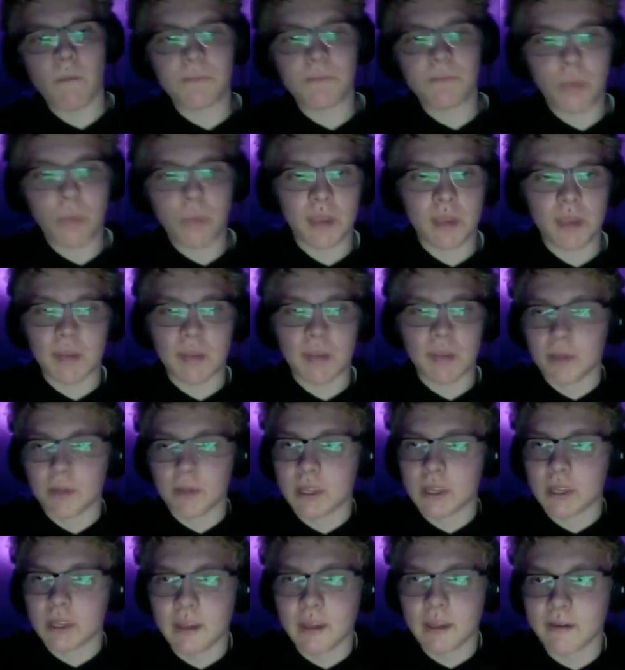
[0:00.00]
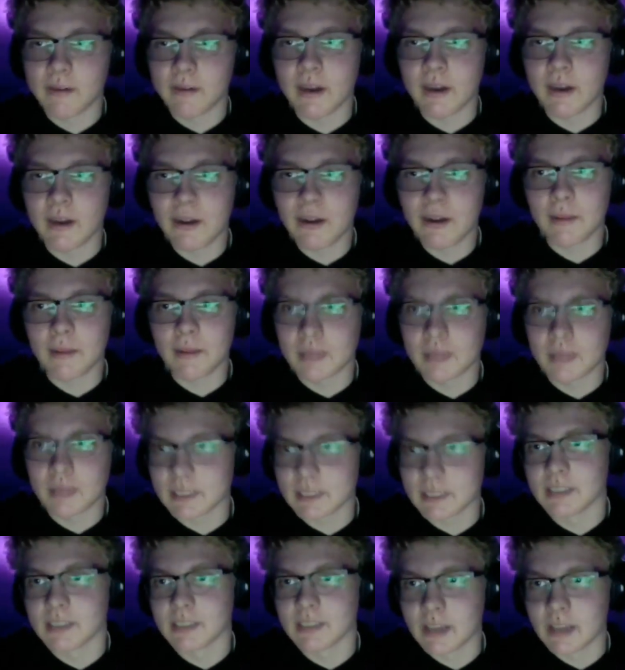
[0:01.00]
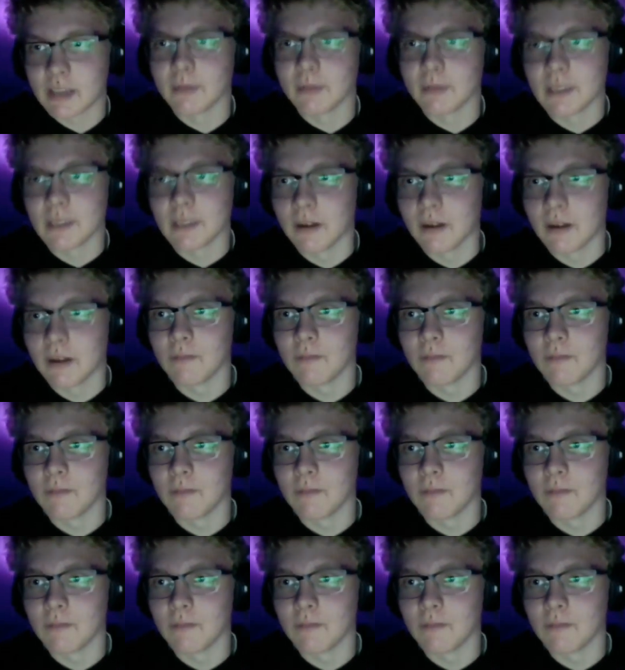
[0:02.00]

Like I'm looking at you right now, and I'm like, this guy's got to be tall.